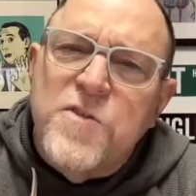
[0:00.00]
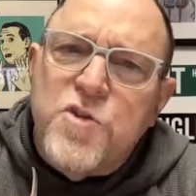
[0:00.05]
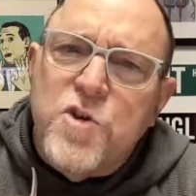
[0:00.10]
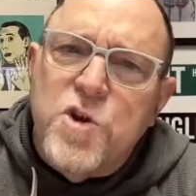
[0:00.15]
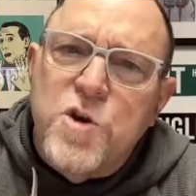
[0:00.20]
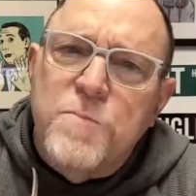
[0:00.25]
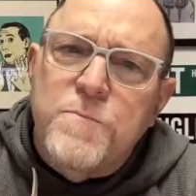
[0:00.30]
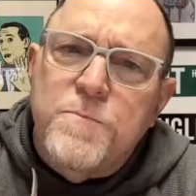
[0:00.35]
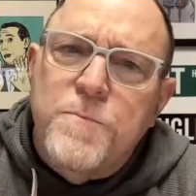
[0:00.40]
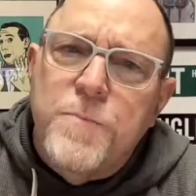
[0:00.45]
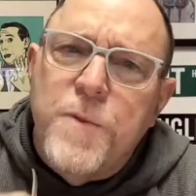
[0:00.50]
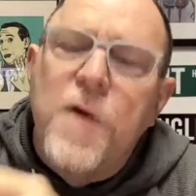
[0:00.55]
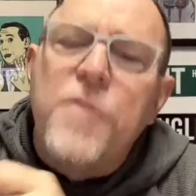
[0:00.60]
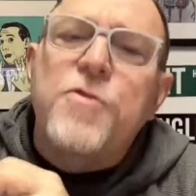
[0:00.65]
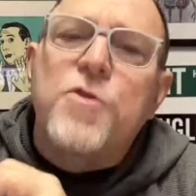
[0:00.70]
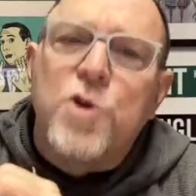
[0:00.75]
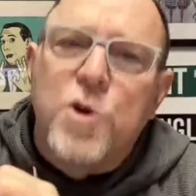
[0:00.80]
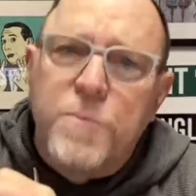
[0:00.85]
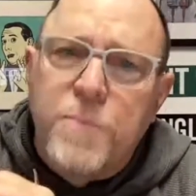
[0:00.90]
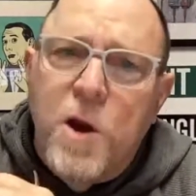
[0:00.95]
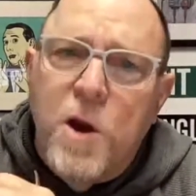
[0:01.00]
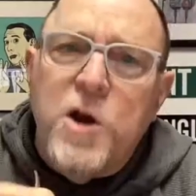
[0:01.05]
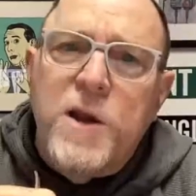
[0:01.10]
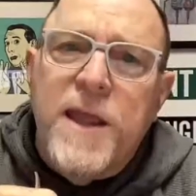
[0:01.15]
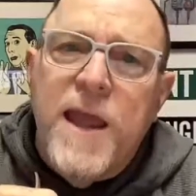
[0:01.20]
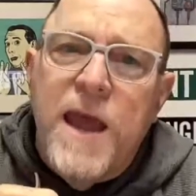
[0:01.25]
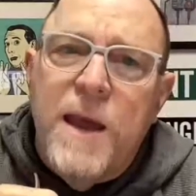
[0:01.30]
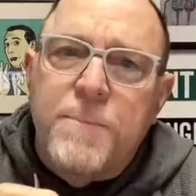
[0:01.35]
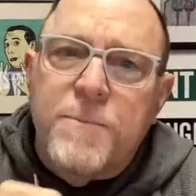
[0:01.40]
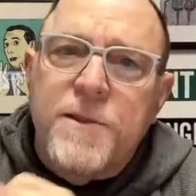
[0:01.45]
a third
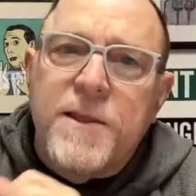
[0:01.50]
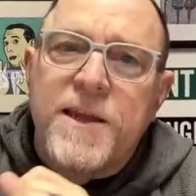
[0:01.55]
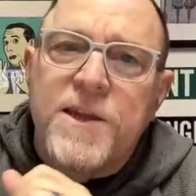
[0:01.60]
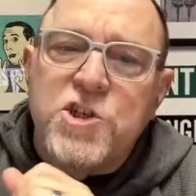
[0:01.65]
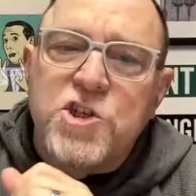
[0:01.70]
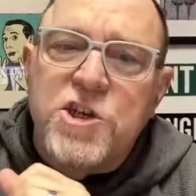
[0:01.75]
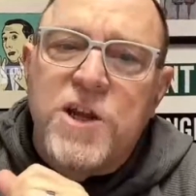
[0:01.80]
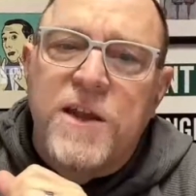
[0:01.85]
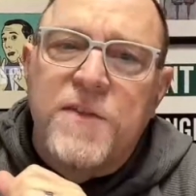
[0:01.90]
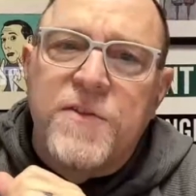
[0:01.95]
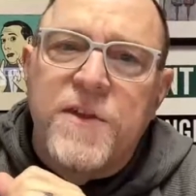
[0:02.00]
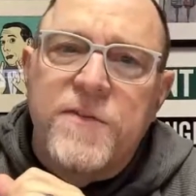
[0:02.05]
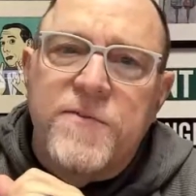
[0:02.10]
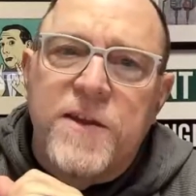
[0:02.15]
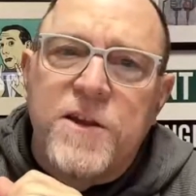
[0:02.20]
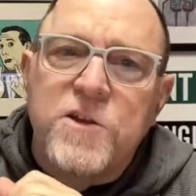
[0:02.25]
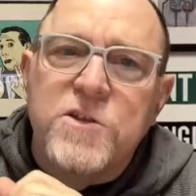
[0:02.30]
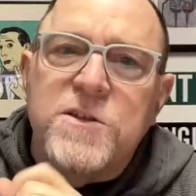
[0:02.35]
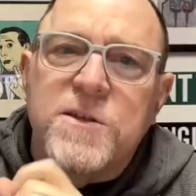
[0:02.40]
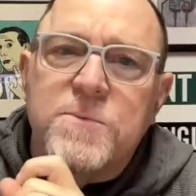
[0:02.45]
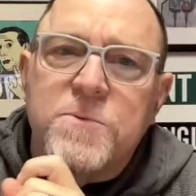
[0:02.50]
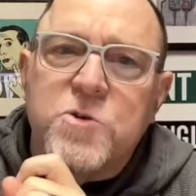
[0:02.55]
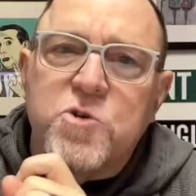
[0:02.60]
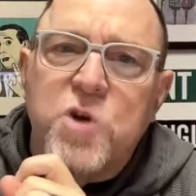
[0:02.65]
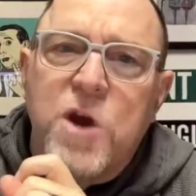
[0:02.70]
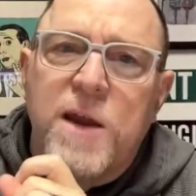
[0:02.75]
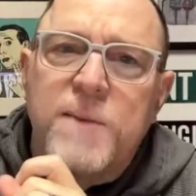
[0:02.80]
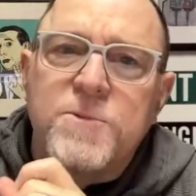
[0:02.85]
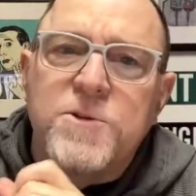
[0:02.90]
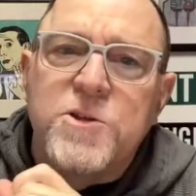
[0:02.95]
party application, I think, that you
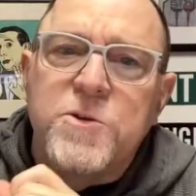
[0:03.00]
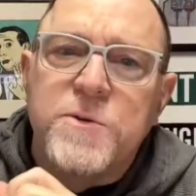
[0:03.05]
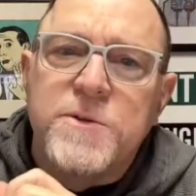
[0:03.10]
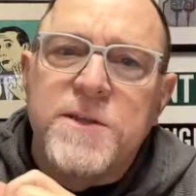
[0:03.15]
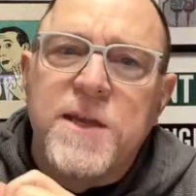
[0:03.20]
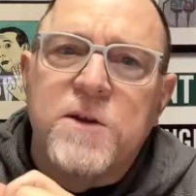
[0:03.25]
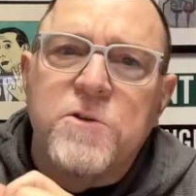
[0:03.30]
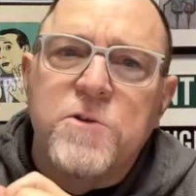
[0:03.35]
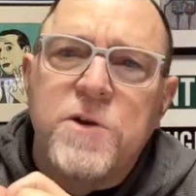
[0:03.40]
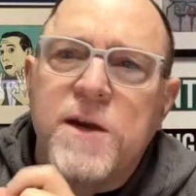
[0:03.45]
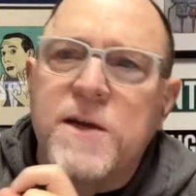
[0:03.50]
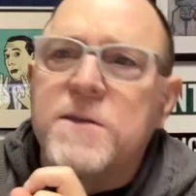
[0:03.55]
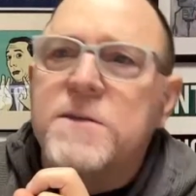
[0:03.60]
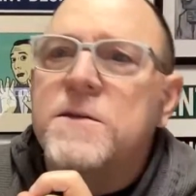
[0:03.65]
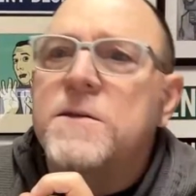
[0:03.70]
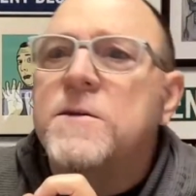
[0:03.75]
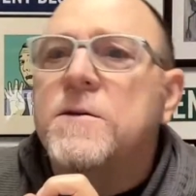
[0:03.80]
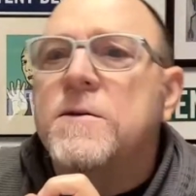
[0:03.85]
subscribe to. Is that correct?